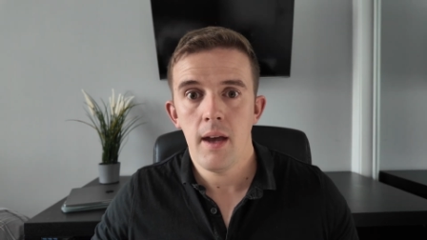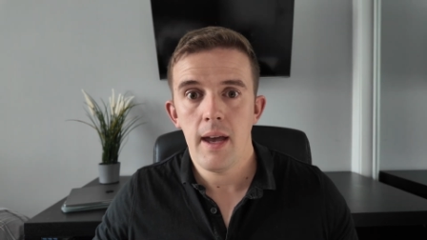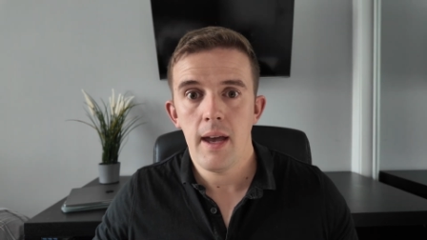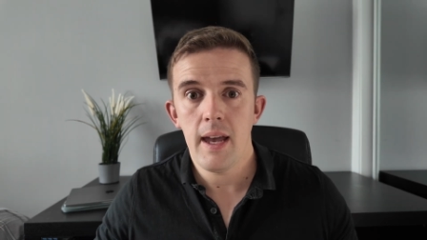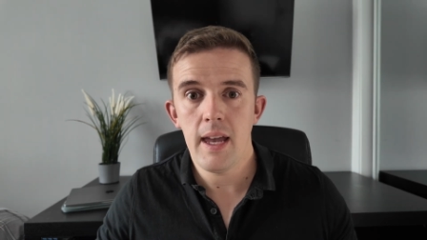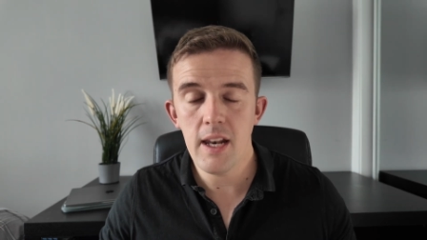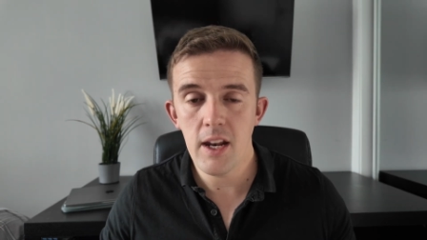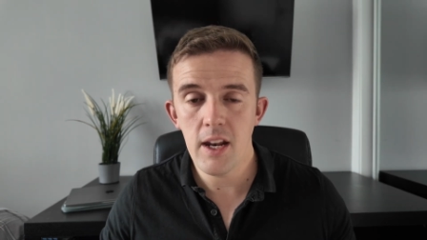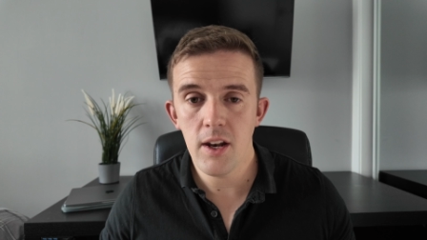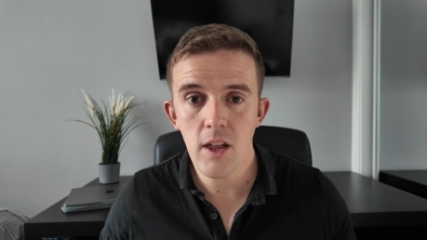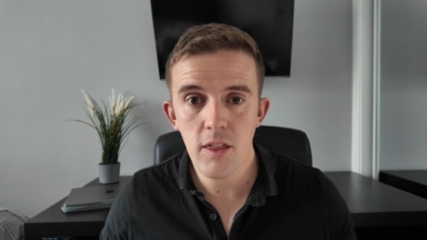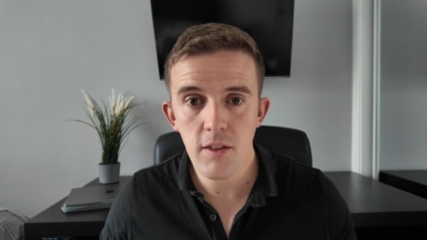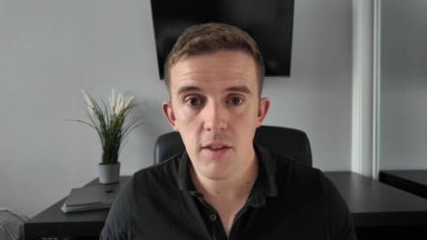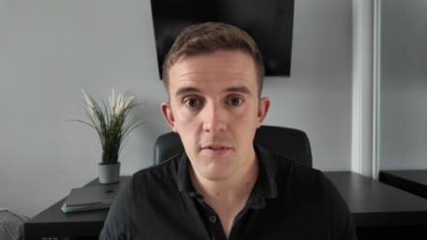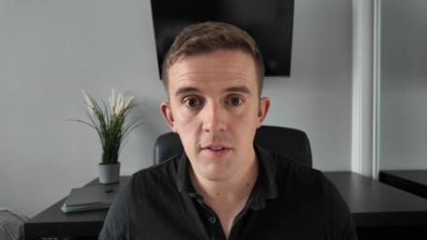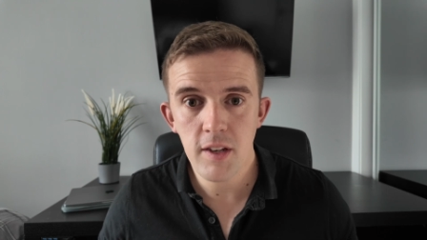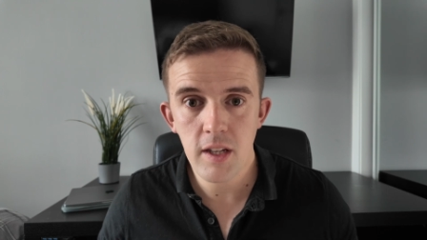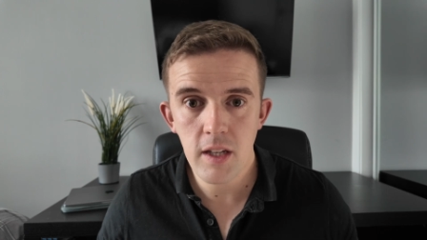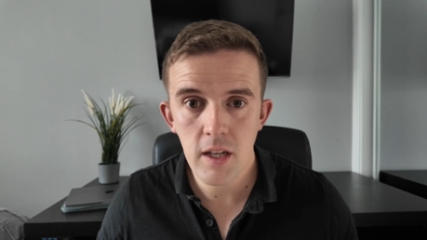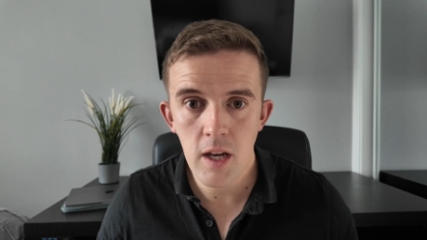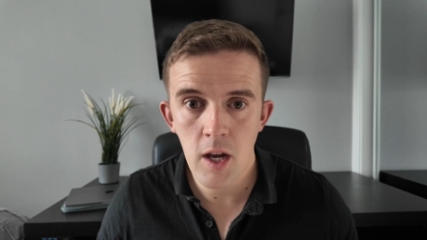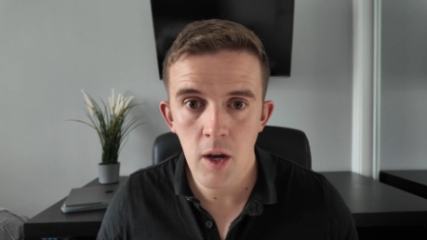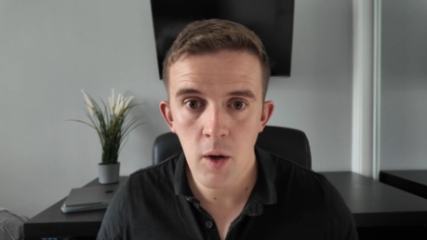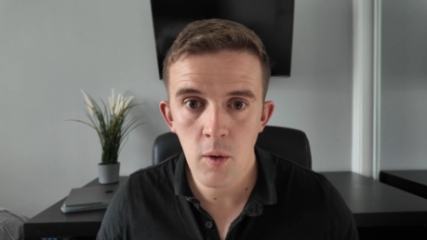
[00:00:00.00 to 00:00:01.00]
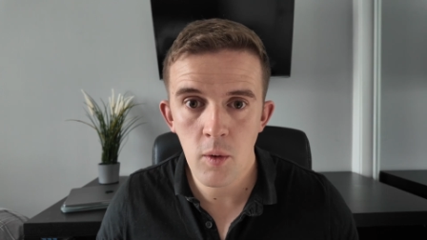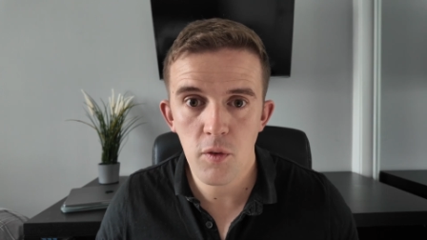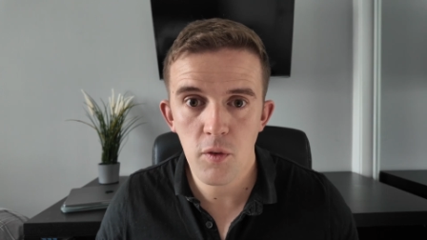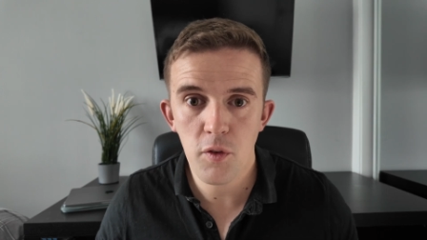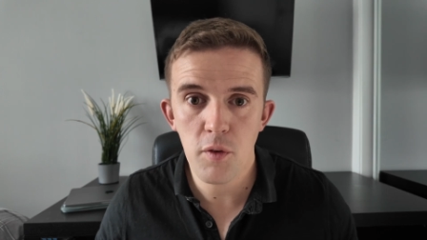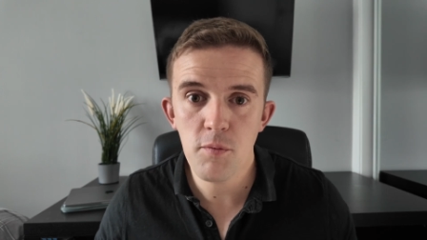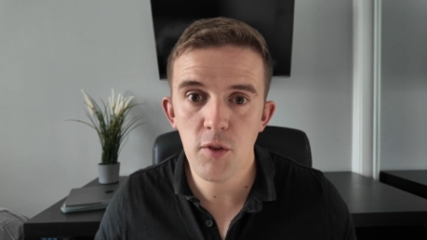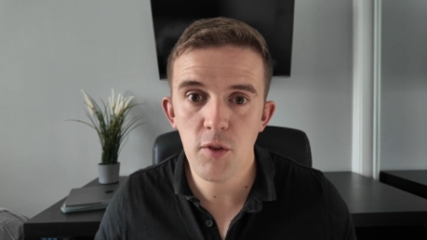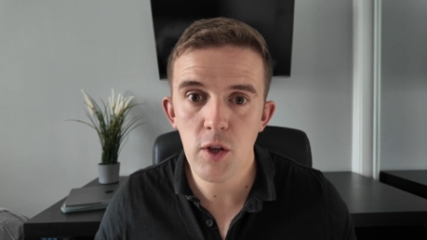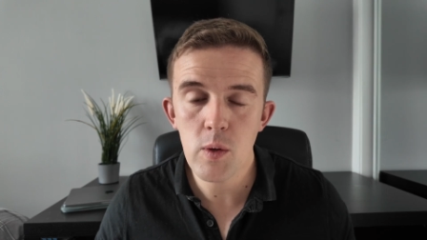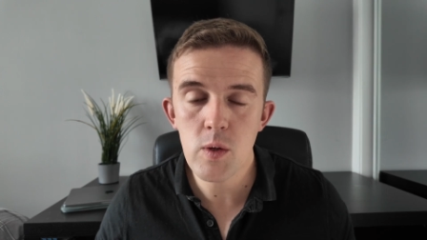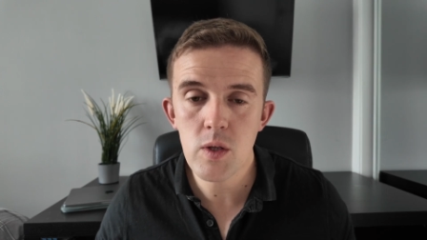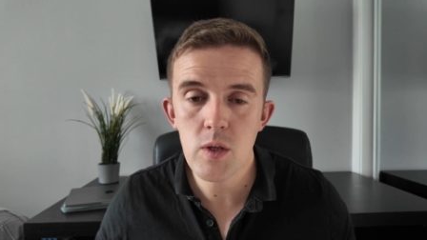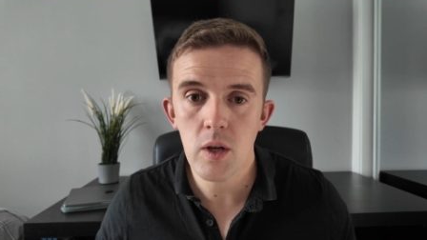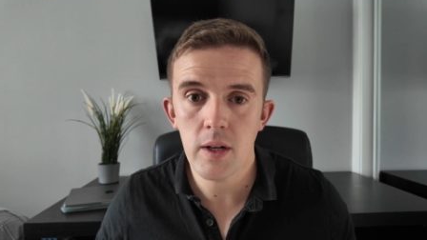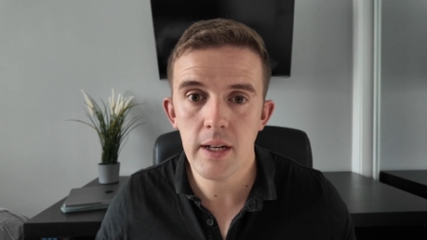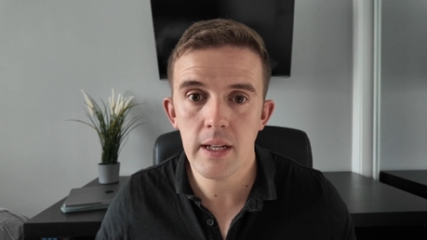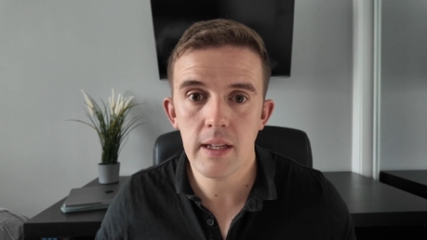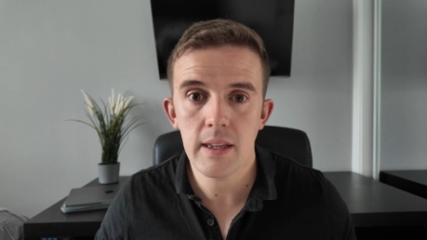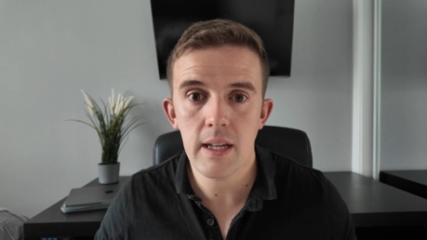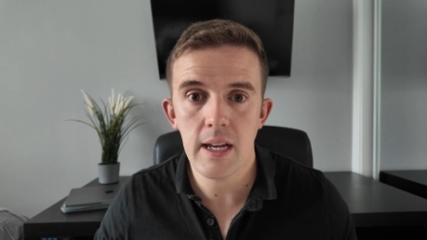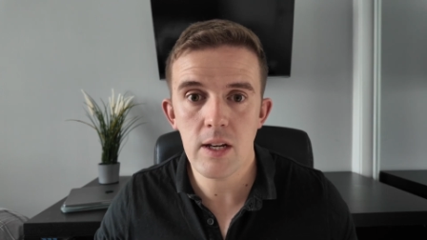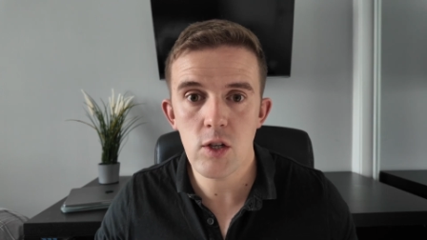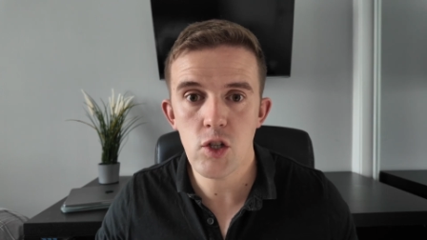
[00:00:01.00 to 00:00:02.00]
In another video from
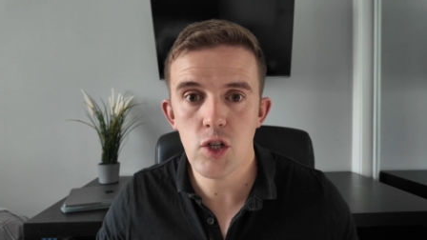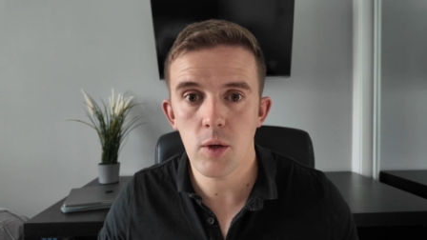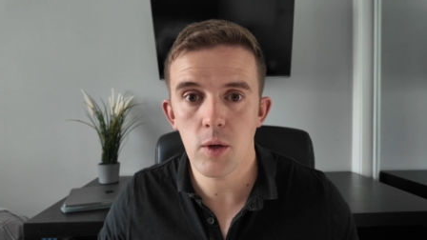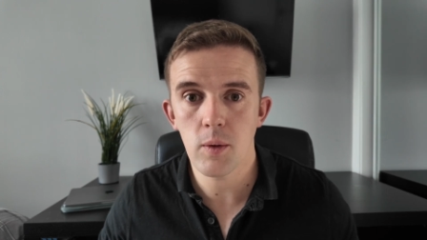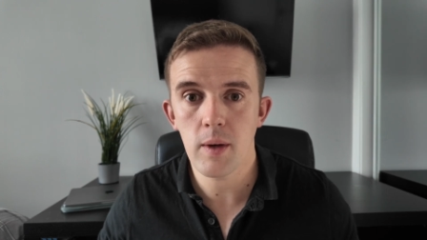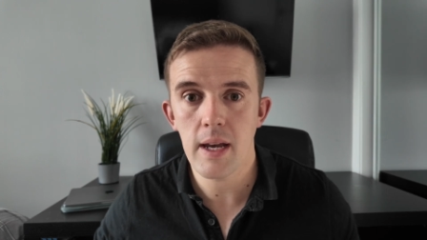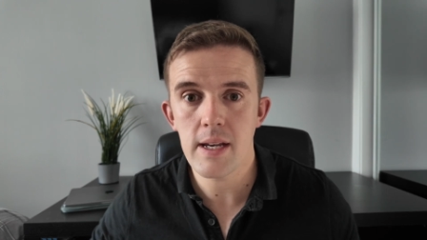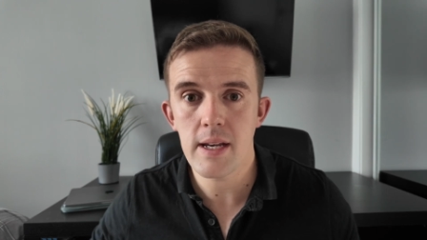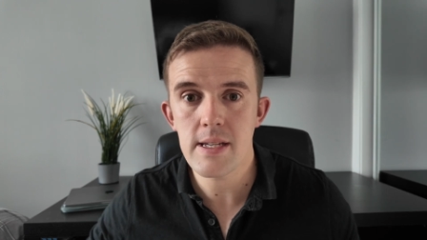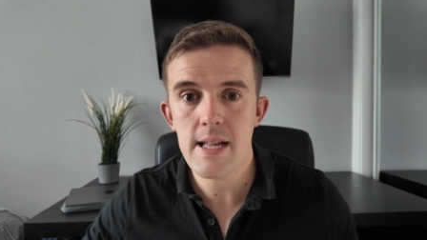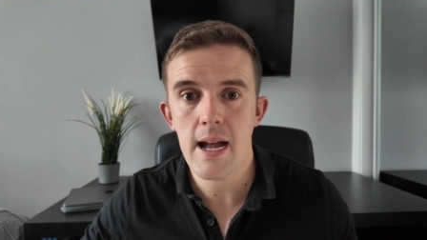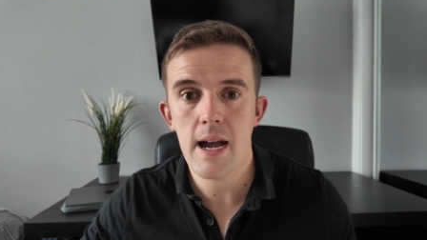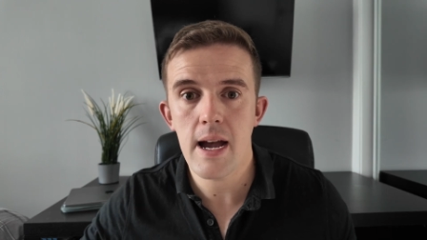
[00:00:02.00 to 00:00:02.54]
ViewSonic, they showcased